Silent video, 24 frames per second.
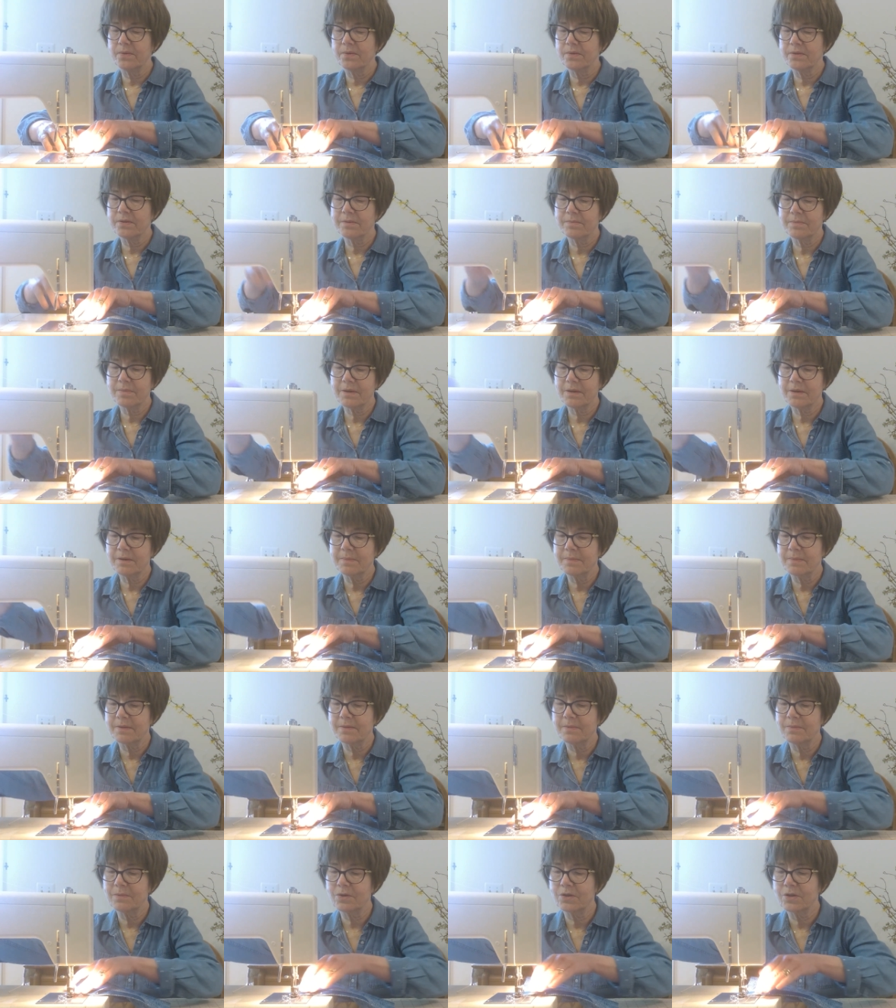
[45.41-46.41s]

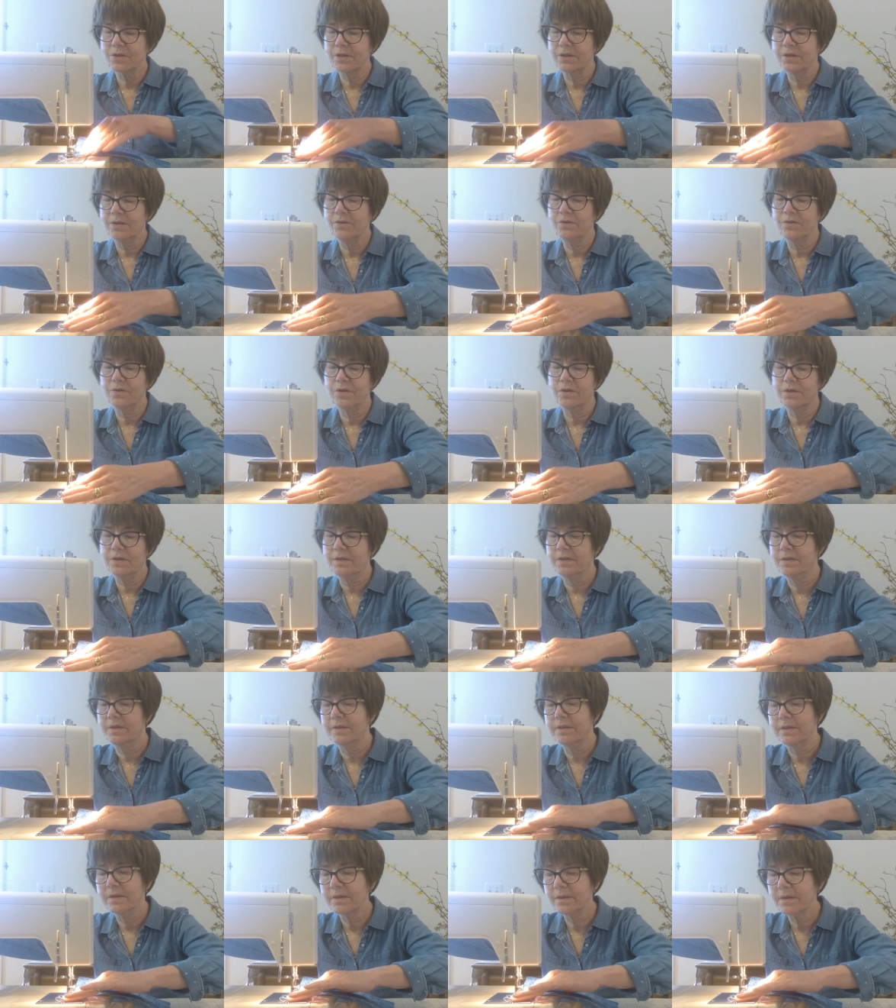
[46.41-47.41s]
Sometimes the machine
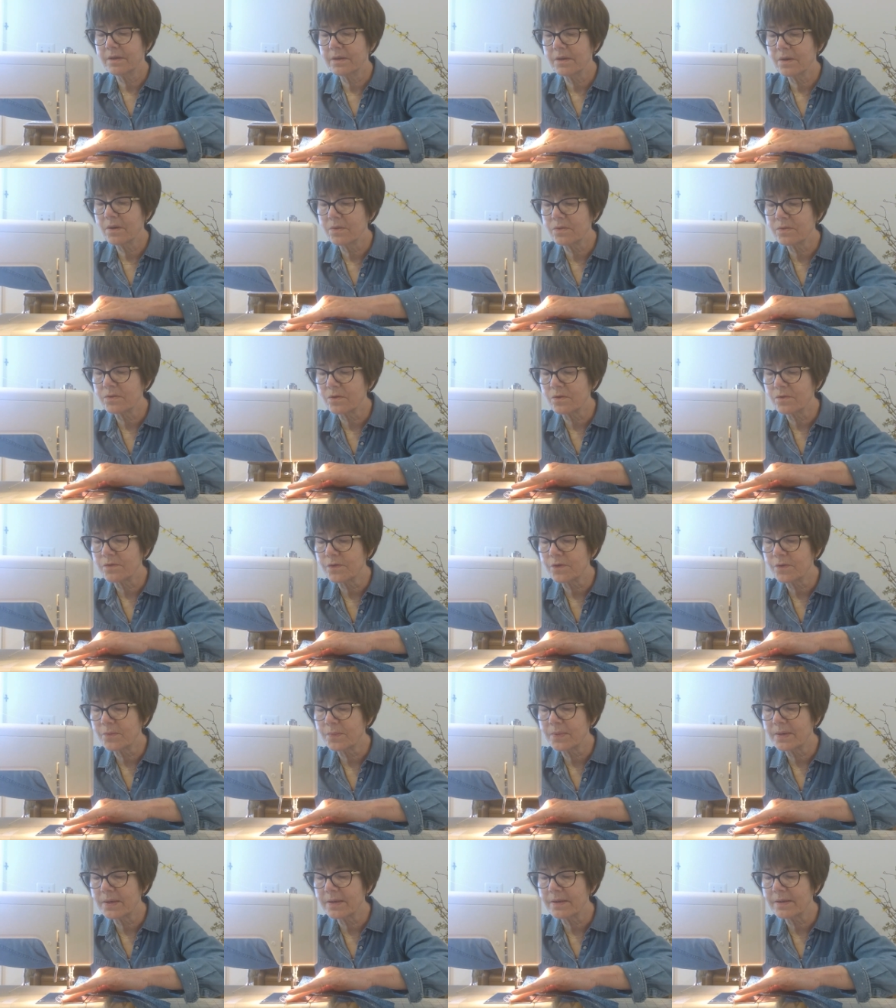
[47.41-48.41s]
just goes over the
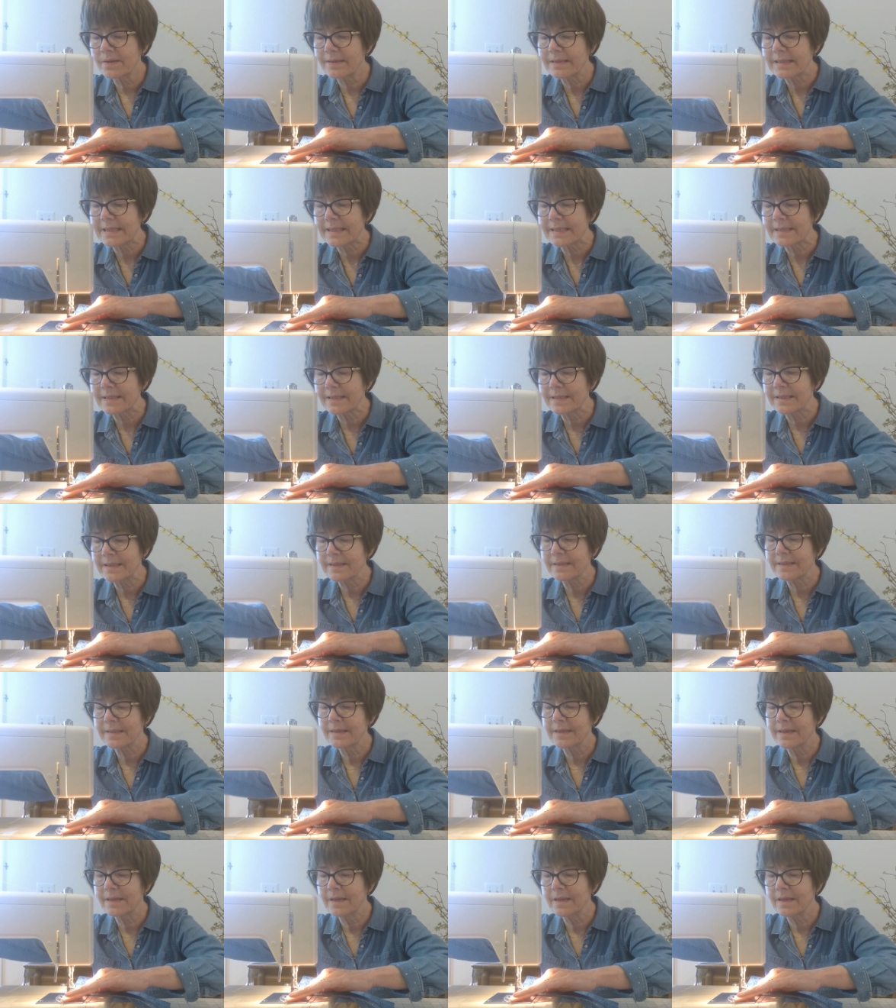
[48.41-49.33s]
pins, and